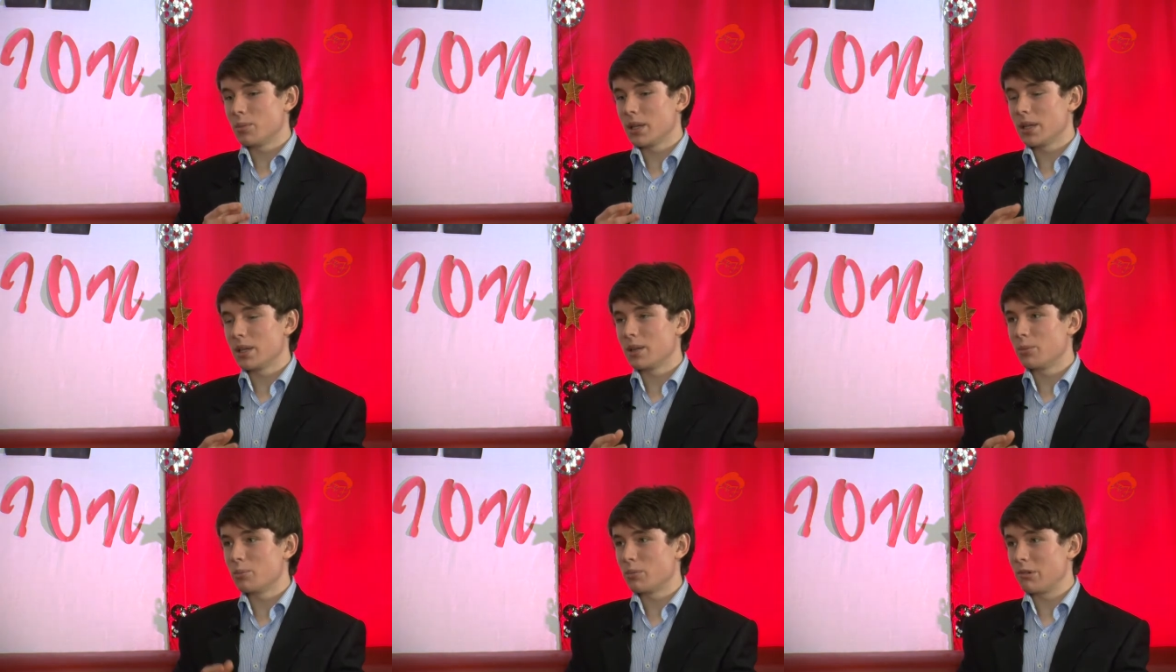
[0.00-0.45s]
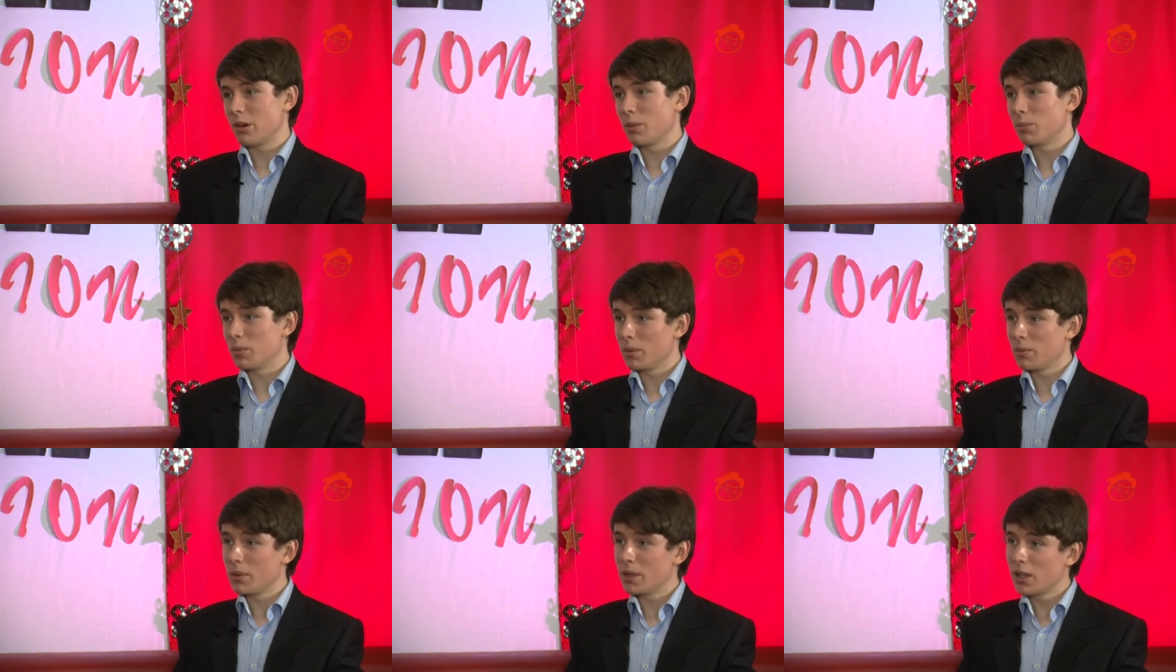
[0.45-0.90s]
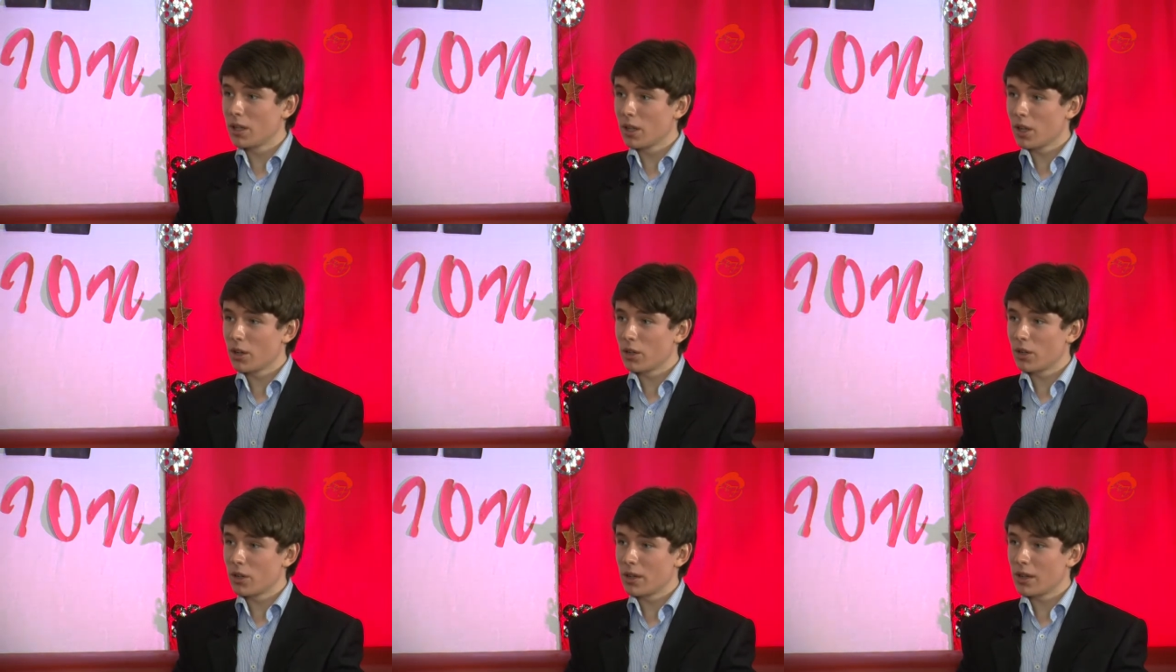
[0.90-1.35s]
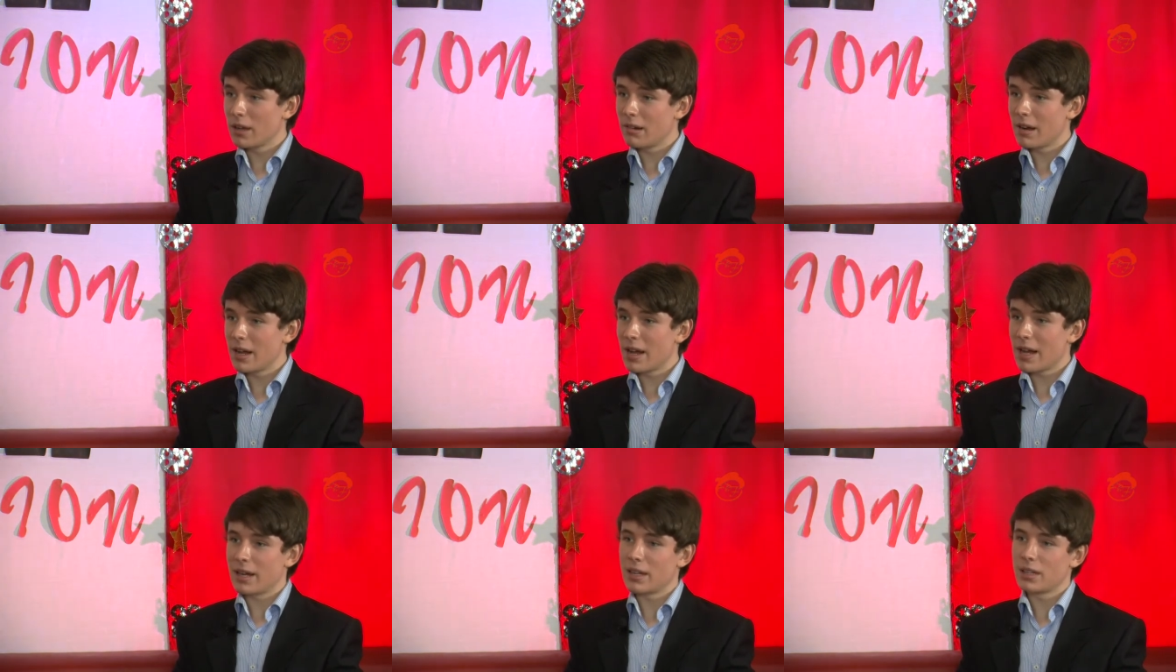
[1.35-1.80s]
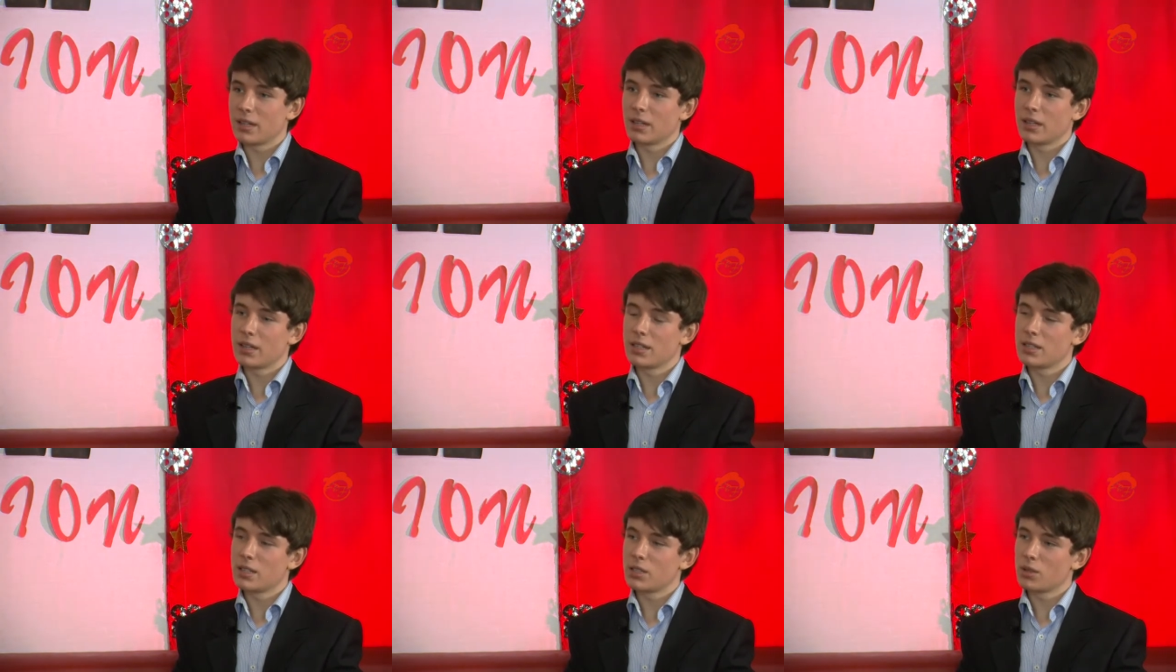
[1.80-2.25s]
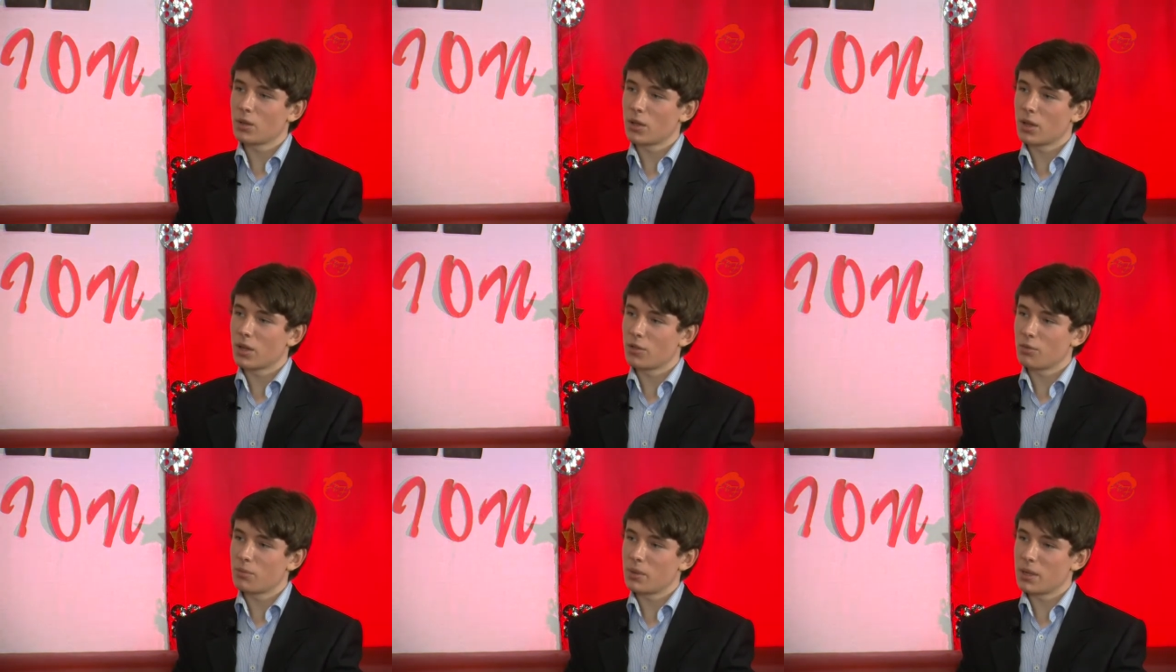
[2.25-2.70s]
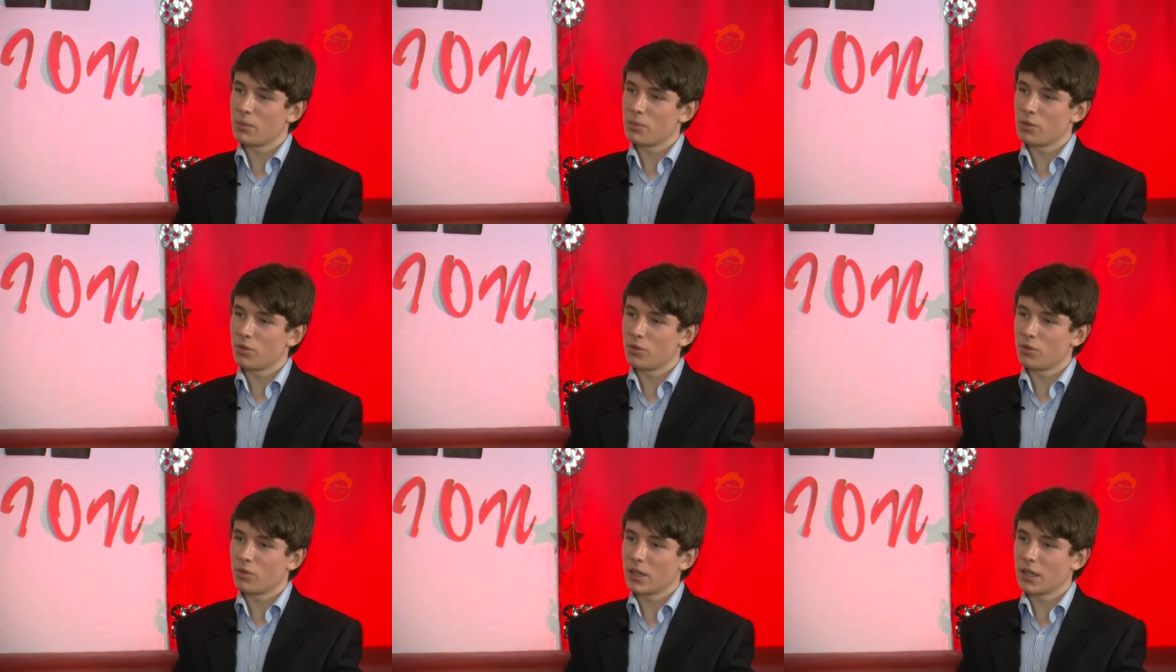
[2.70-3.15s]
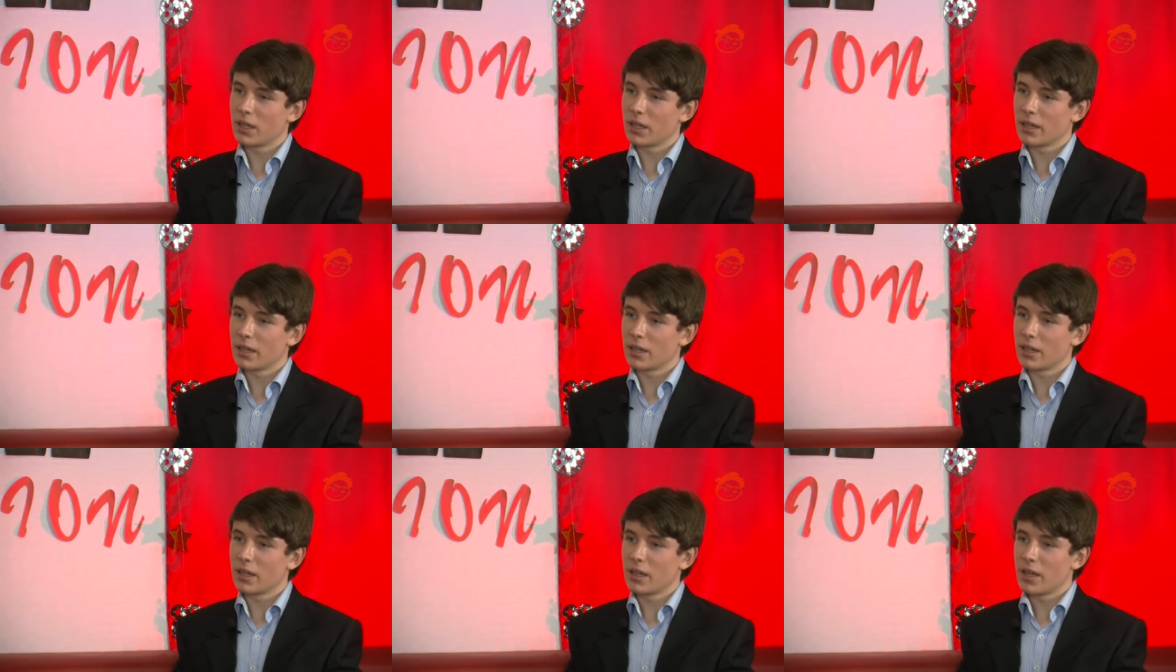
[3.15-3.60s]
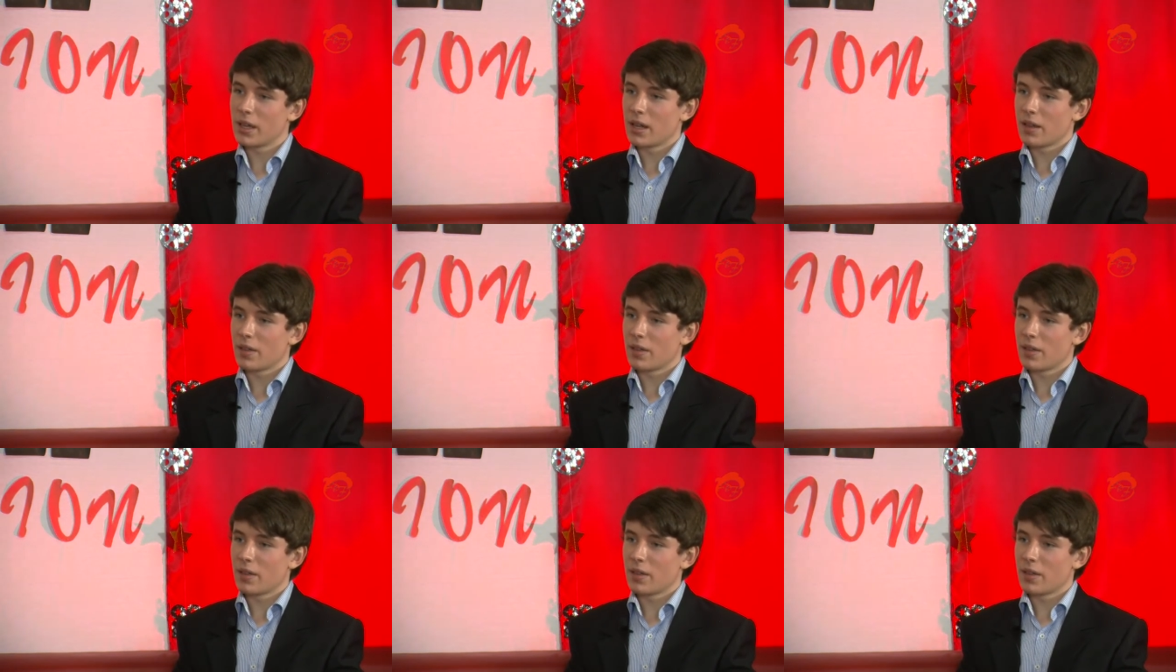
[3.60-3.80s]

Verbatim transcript: big problem in the local area, and it leads to a lot of people feeling